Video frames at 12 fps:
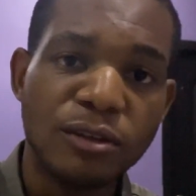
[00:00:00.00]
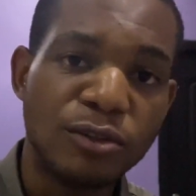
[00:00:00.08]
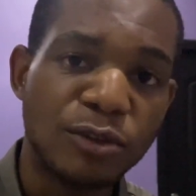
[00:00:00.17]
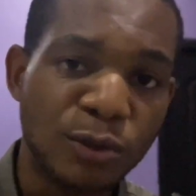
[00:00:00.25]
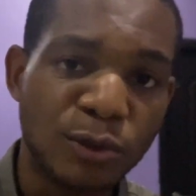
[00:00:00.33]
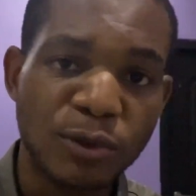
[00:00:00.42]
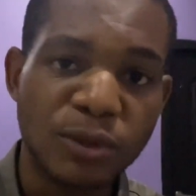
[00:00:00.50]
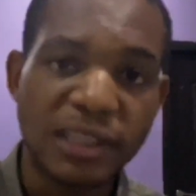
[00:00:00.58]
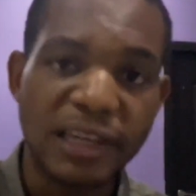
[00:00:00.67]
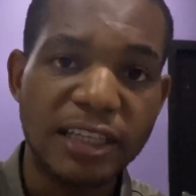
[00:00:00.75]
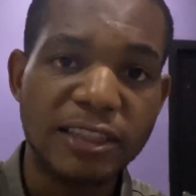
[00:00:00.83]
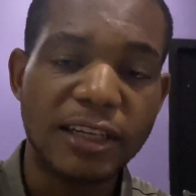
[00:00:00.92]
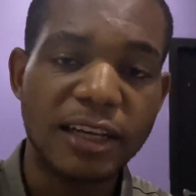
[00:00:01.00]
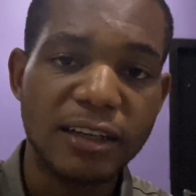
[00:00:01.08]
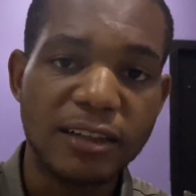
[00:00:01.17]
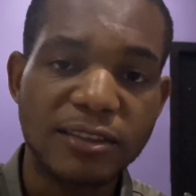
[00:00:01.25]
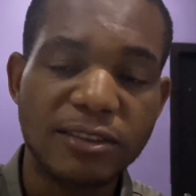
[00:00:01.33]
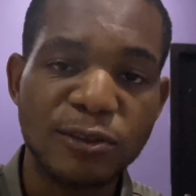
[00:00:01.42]
do the
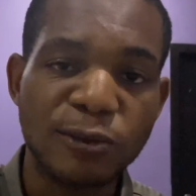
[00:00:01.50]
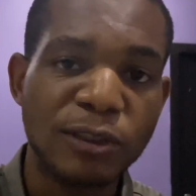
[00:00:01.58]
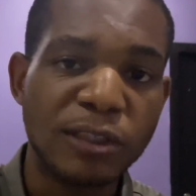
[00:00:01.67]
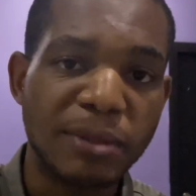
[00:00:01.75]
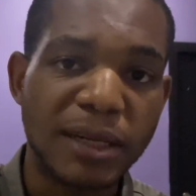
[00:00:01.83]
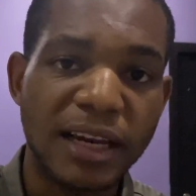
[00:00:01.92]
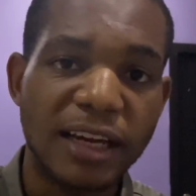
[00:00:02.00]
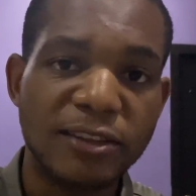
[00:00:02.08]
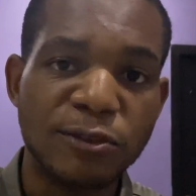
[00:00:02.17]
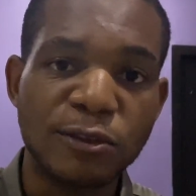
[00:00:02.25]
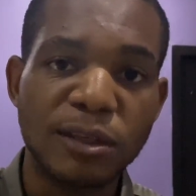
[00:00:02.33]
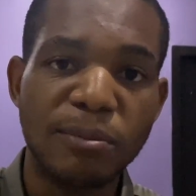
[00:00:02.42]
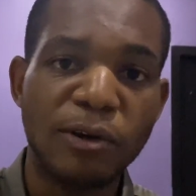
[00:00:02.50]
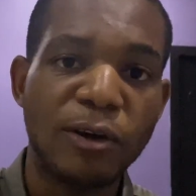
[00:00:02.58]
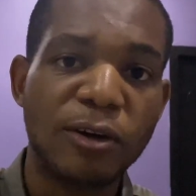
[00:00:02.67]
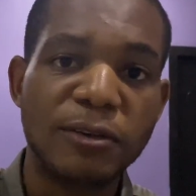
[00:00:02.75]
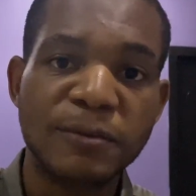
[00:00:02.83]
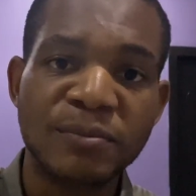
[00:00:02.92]
lintels, do the pillars, do the
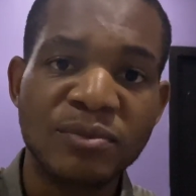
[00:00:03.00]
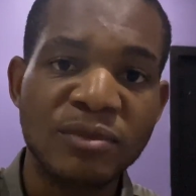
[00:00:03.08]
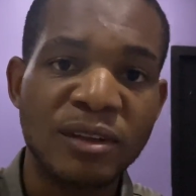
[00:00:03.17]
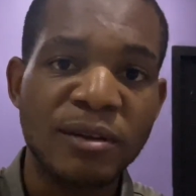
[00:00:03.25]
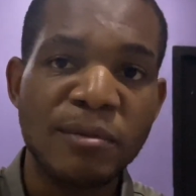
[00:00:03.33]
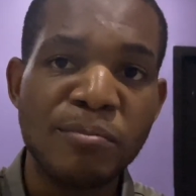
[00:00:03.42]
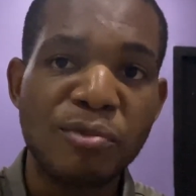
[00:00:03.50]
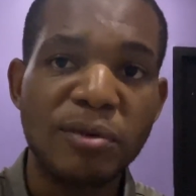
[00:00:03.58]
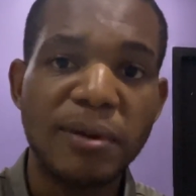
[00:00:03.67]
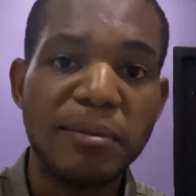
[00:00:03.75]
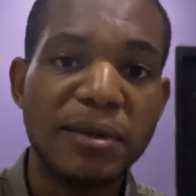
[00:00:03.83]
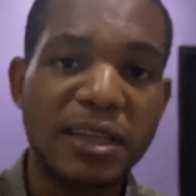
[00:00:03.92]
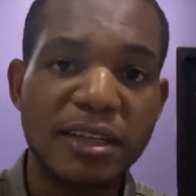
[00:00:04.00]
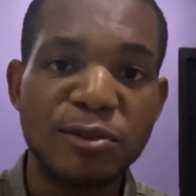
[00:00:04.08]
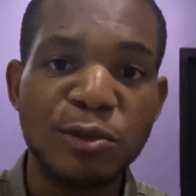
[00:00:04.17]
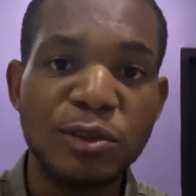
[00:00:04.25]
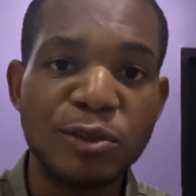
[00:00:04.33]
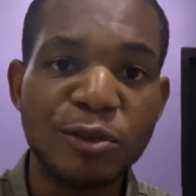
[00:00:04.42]
block, probably
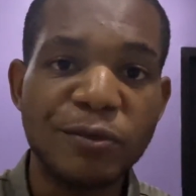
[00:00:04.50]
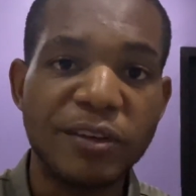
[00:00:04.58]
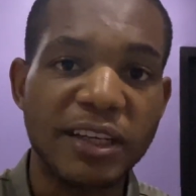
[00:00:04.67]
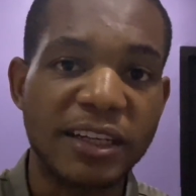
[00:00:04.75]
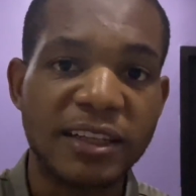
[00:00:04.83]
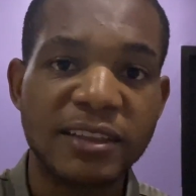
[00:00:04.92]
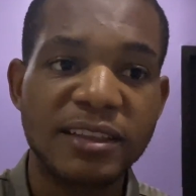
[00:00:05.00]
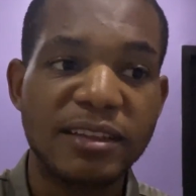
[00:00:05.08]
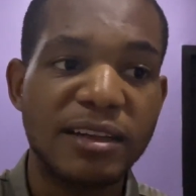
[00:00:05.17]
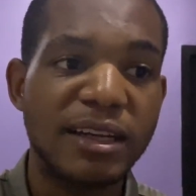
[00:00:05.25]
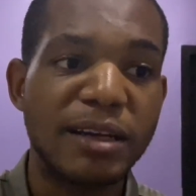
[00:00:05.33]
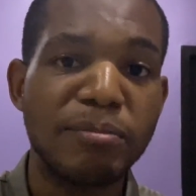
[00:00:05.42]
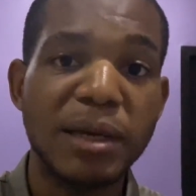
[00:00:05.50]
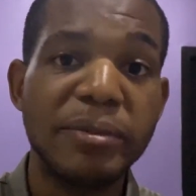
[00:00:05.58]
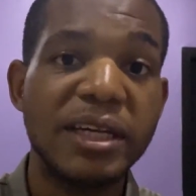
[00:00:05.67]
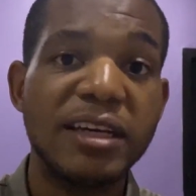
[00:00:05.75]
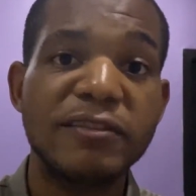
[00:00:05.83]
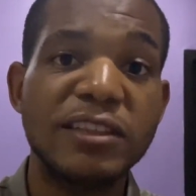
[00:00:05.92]
do the roofing.
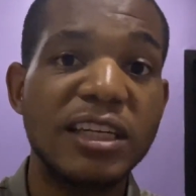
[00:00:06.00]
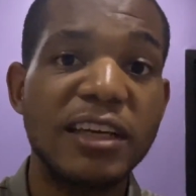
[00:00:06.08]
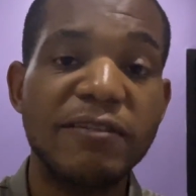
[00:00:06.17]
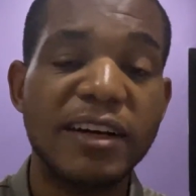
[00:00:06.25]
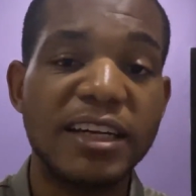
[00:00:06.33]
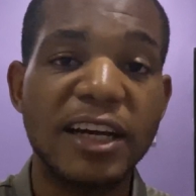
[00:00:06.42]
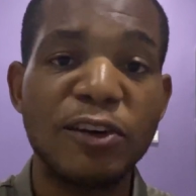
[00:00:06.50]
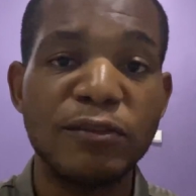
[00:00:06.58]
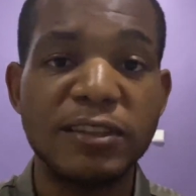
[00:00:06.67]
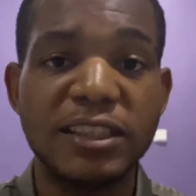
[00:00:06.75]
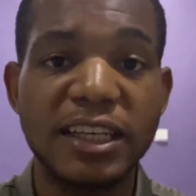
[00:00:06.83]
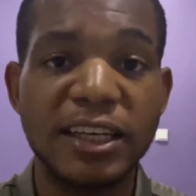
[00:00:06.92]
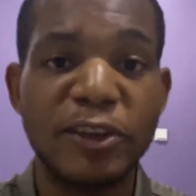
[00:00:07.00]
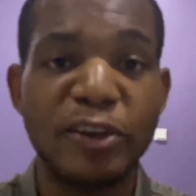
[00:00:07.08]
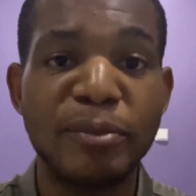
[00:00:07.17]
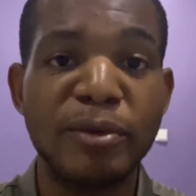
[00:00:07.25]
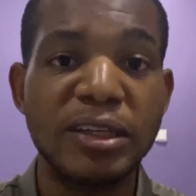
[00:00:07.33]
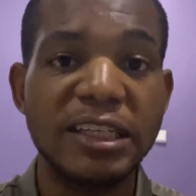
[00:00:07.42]
Maybe even if at the end of the day
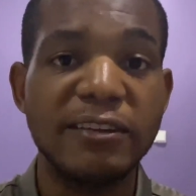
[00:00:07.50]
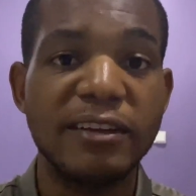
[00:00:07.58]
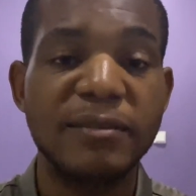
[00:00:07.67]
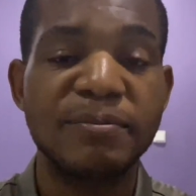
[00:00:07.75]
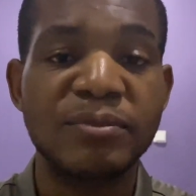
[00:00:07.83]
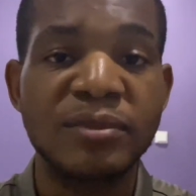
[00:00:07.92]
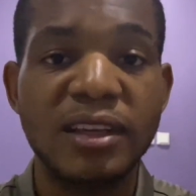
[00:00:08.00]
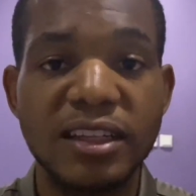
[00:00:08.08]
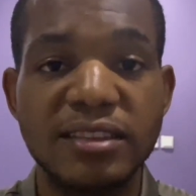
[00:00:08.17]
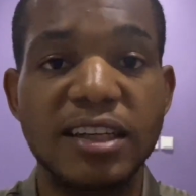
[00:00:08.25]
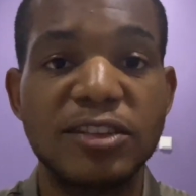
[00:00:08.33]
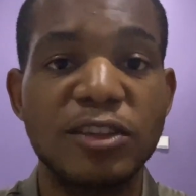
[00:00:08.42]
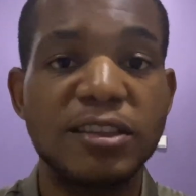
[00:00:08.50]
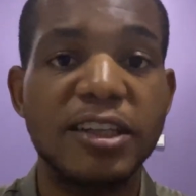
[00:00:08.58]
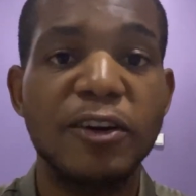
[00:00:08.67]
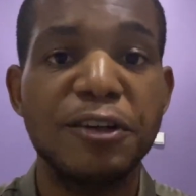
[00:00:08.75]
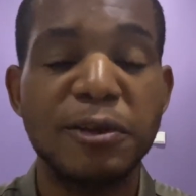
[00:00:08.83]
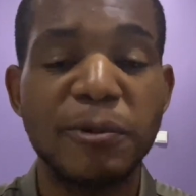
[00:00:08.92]
your money is
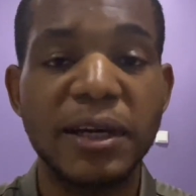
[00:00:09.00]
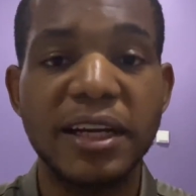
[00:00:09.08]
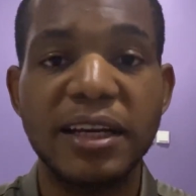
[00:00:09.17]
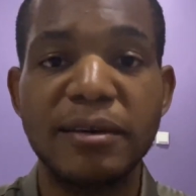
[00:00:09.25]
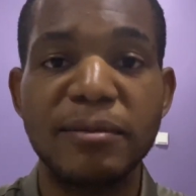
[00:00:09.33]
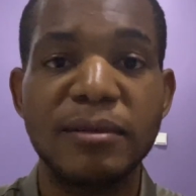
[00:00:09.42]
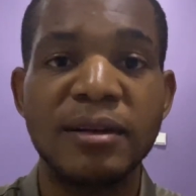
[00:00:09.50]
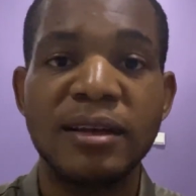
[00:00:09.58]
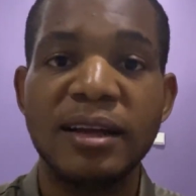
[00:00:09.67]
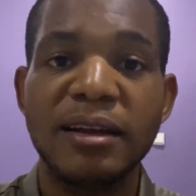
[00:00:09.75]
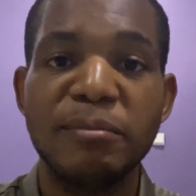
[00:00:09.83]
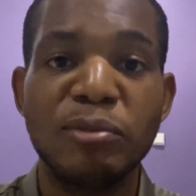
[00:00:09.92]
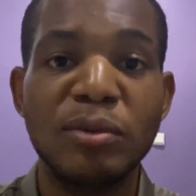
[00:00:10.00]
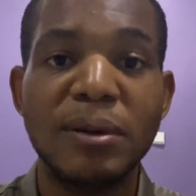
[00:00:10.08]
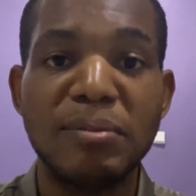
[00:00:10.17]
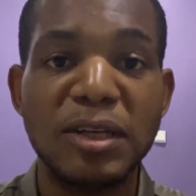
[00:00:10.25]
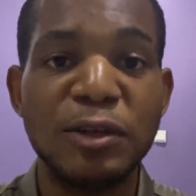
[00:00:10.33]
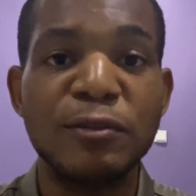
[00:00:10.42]
exhausted on the way,
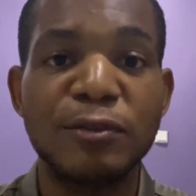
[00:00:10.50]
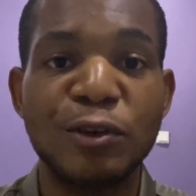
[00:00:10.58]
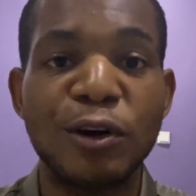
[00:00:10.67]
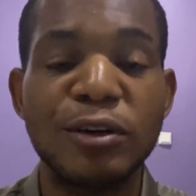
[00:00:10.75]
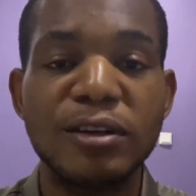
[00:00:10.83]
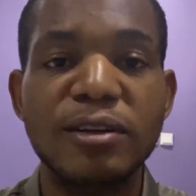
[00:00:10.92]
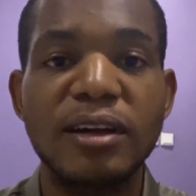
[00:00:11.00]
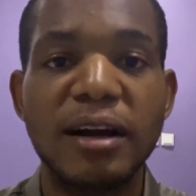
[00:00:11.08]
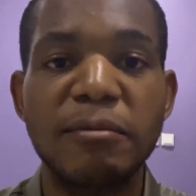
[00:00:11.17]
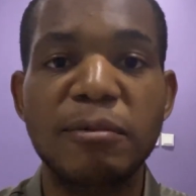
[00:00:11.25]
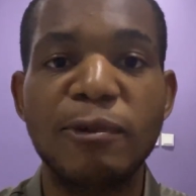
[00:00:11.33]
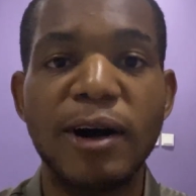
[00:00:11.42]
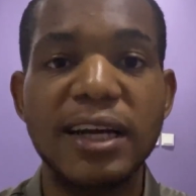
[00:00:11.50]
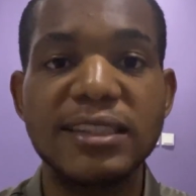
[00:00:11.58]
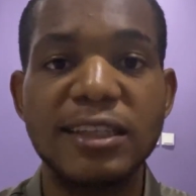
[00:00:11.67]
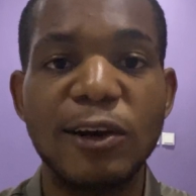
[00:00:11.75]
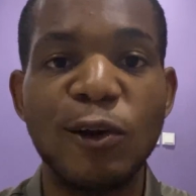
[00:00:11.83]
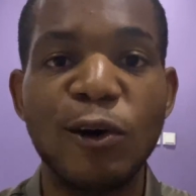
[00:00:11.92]
probably you've gone
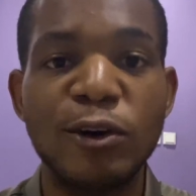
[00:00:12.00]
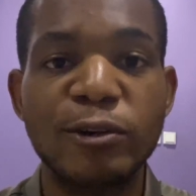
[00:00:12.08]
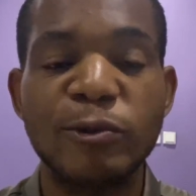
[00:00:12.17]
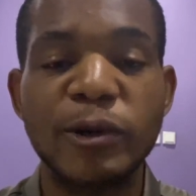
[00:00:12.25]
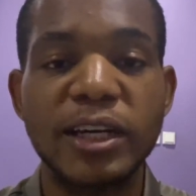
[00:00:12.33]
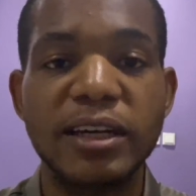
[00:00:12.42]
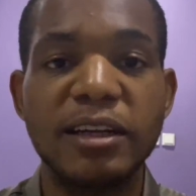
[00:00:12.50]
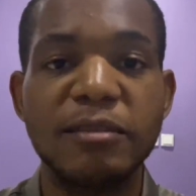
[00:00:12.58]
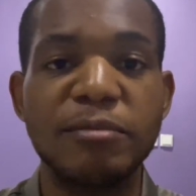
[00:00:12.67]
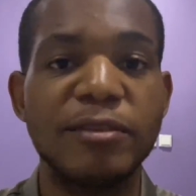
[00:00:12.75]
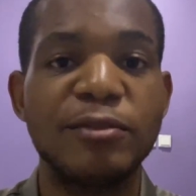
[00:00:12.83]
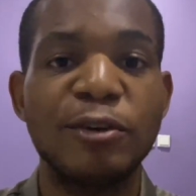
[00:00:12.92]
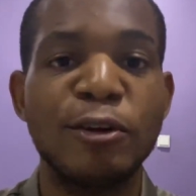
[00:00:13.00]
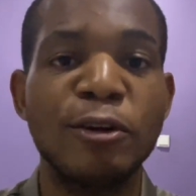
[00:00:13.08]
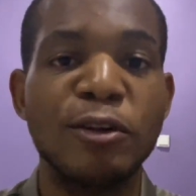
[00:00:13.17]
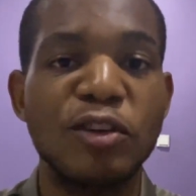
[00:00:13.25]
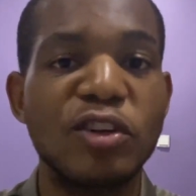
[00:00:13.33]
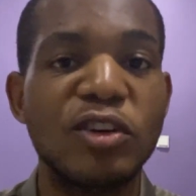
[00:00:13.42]
quite a long way
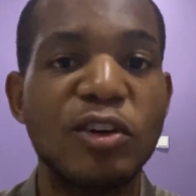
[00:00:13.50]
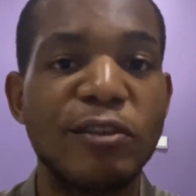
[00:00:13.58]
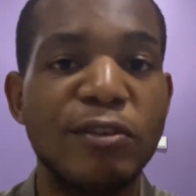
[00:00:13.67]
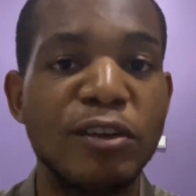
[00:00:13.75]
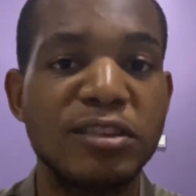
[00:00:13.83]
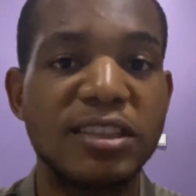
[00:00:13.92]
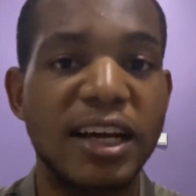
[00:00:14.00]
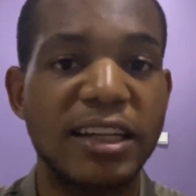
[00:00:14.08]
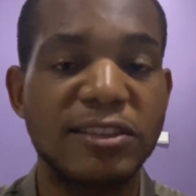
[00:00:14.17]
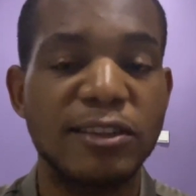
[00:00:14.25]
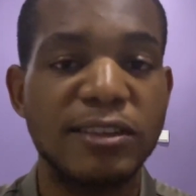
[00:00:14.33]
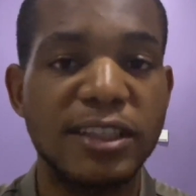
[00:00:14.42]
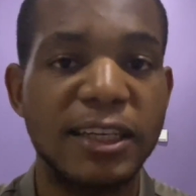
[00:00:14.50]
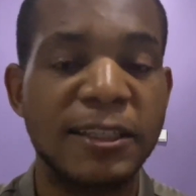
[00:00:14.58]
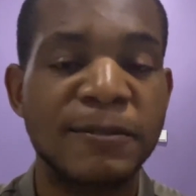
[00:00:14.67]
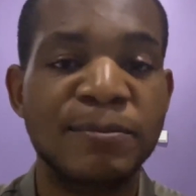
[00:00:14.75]
before your funds are exhausted.